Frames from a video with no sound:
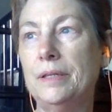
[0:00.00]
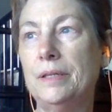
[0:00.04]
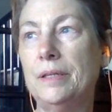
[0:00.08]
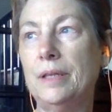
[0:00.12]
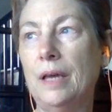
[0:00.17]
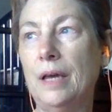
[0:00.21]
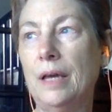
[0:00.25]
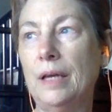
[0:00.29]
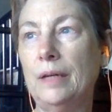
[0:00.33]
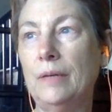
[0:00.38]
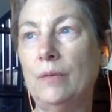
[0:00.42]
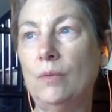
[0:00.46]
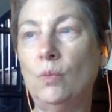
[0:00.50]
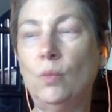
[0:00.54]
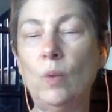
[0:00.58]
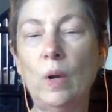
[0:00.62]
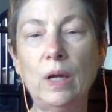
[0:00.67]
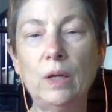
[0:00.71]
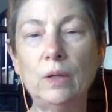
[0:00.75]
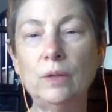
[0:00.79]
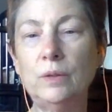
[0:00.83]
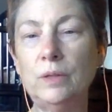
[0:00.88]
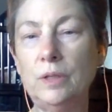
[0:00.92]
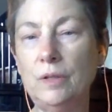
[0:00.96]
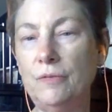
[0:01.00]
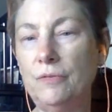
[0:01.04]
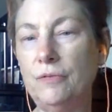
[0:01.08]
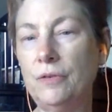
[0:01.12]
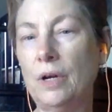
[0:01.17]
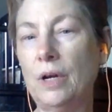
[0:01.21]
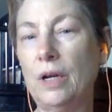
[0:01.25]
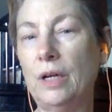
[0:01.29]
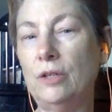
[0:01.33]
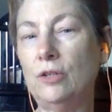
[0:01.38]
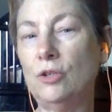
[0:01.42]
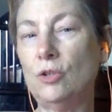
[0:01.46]
that
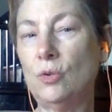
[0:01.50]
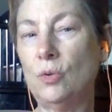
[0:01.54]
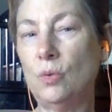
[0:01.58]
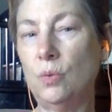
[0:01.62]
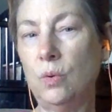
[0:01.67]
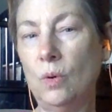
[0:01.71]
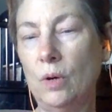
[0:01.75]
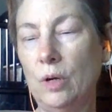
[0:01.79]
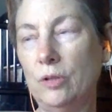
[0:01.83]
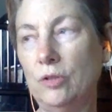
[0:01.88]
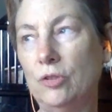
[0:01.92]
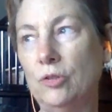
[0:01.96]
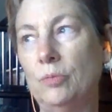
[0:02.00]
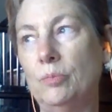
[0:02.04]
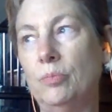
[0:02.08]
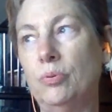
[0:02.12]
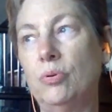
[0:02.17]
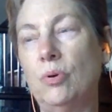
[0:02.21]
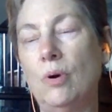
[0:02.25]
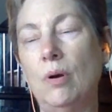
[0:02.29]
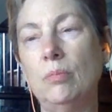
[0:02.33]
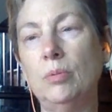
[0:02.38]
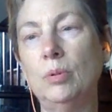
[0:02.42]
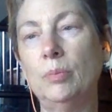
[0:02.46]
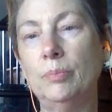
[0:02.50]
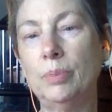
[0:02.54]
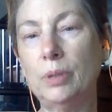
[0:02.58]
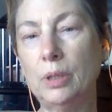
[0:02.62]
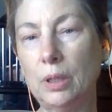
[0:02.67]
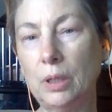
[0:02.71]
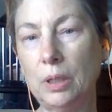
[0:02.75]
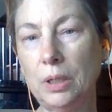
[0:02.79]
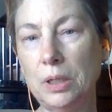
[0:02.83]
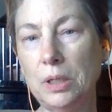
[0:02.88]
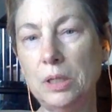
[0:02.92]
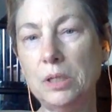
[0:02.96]
well-defined quantum
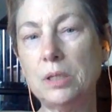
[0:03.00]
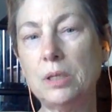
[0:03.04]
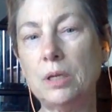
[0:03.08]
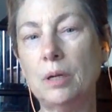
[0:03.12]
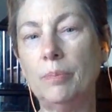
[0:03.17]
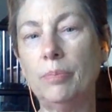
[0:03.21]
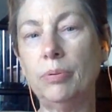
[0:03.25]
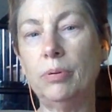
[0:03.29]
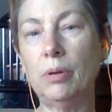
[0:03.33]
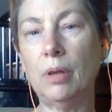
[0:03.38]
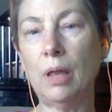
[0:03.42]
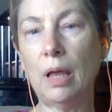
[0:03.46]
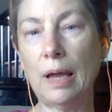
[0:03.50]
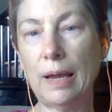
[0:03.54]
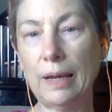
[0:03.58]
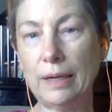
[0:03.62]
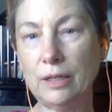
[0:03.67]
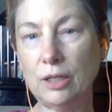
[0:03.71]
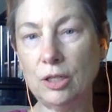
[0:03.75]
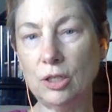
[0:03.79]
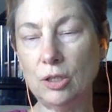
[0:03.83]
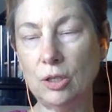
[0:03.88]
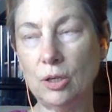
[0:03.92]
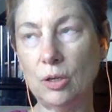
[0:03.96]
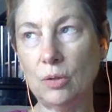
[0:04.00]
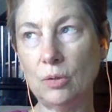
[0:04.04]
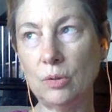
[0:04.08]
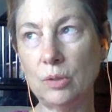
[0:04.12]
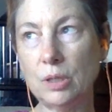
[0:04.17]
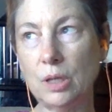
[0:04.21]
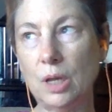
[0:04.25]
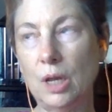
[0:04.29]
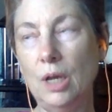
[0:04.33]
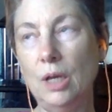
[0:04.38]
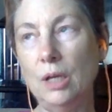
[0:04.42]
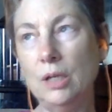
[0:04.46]
probabilities apply to
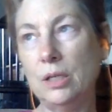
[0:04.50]
those.